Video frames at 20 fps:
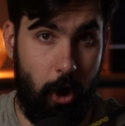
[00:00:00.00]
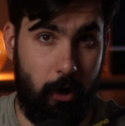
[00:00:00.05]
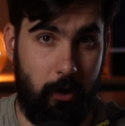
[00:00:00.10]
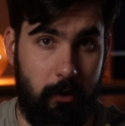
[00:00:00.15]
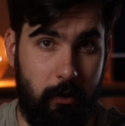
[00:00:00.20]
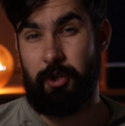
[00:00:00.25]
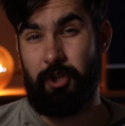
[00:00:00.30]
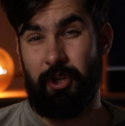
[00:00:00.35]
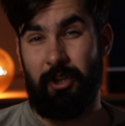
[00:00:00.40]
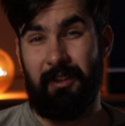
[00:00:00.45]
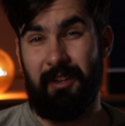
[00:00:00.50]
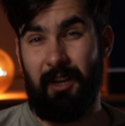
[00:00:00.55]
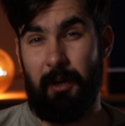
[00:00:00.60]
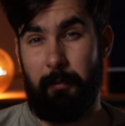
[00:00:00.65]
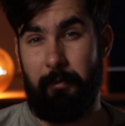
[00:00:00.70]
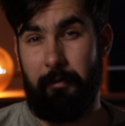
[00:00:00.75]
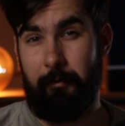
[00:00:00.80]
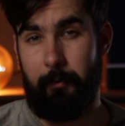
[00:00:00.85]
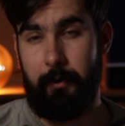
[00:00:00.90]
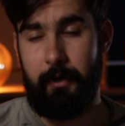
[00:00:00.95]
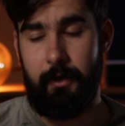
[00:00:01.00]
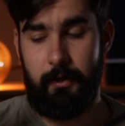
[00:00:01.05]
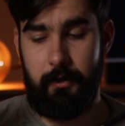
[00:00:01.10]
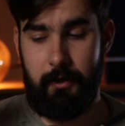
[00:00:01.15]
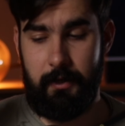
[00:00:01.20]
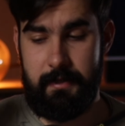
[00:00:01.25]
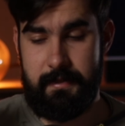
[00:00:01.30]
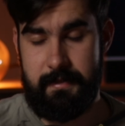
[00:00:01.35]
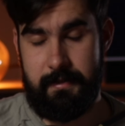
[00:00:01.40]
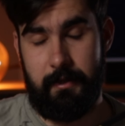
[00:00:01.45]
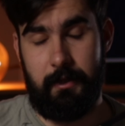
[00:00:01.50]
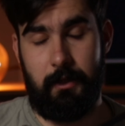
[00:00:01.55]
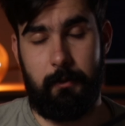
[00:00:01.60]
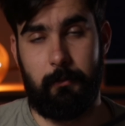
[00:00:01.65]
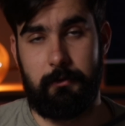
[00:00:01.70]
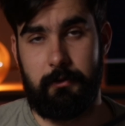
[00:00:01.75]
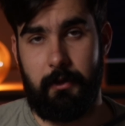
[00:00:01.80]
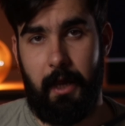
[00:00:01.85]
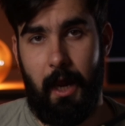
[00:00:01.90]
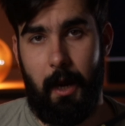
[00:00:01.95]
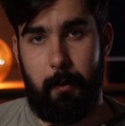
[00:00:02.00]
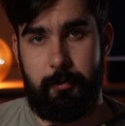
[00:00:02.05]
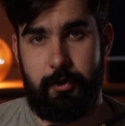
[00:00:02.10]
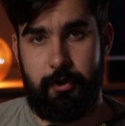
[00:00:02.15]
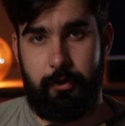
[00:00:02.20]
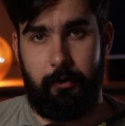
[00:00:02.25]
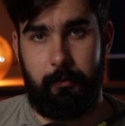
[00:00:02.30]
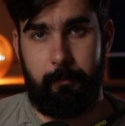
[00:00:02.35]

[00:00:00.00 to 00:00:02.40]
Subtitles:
Question type 3 is the email capture.